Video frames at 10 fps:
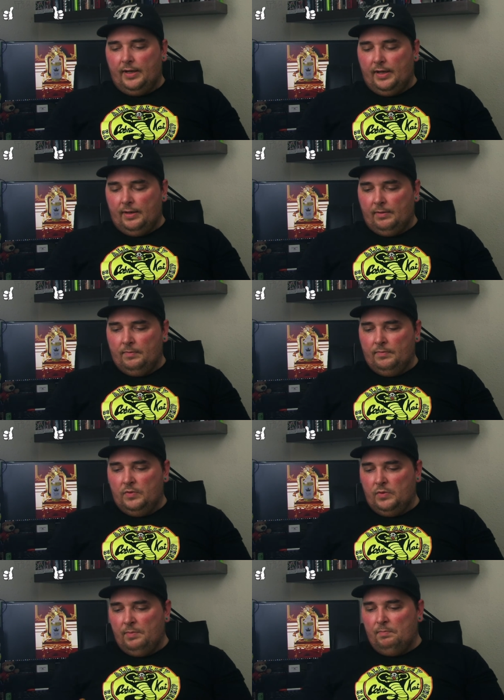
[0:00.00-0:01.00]
Um,
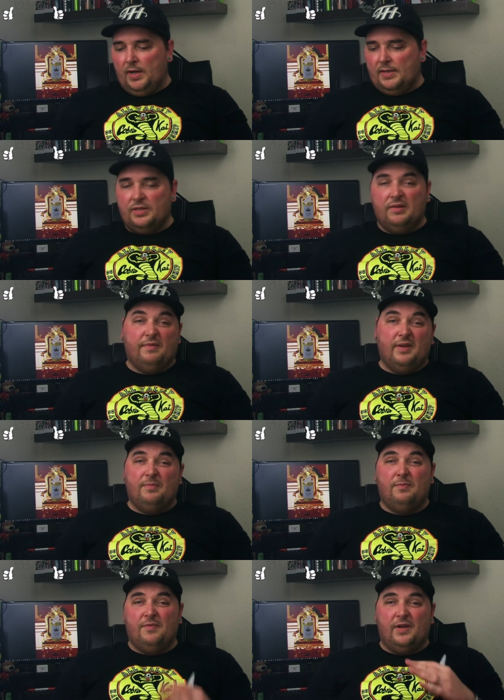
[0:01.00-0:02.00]
quite pleasant to feel,
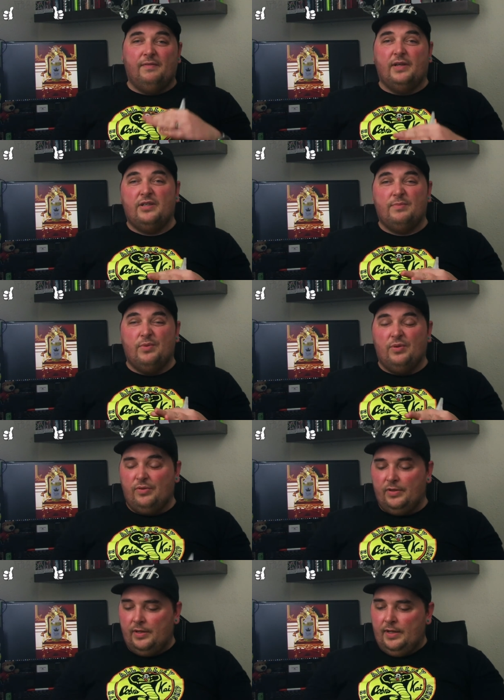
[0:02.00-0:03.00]
very, very
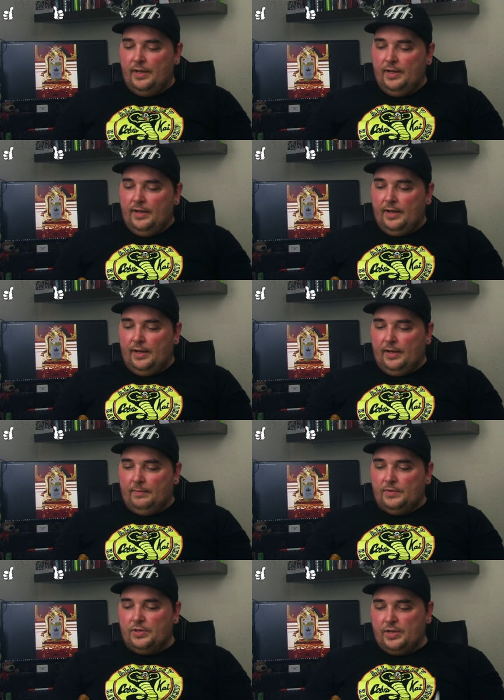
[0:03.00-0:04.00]
smooth.
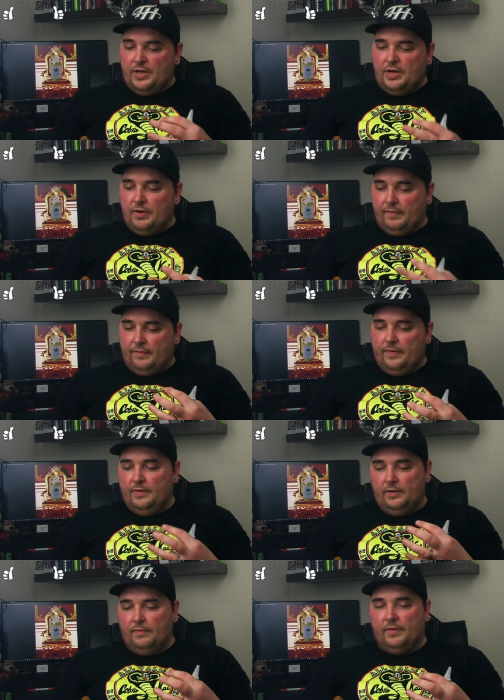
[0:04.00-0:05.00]
Um, just enough
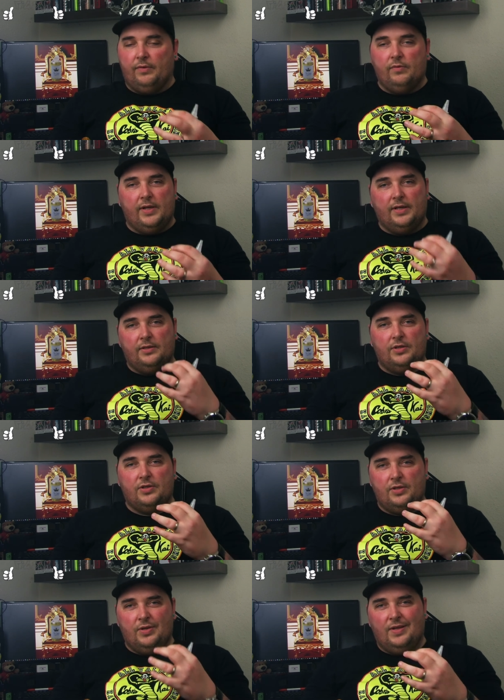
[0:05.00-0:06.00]
of a throat hit
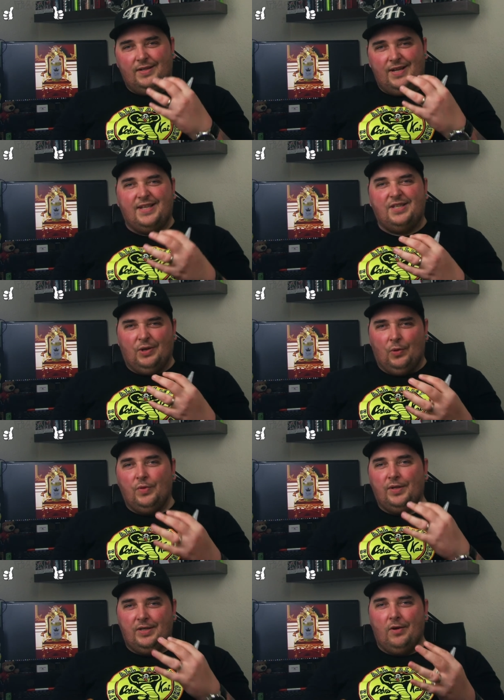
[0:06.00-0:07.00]
just to let you
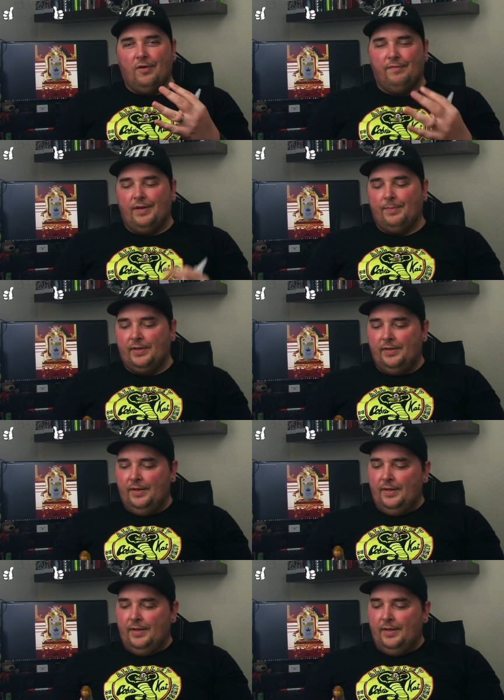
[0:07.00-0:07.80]
know that you are vaping.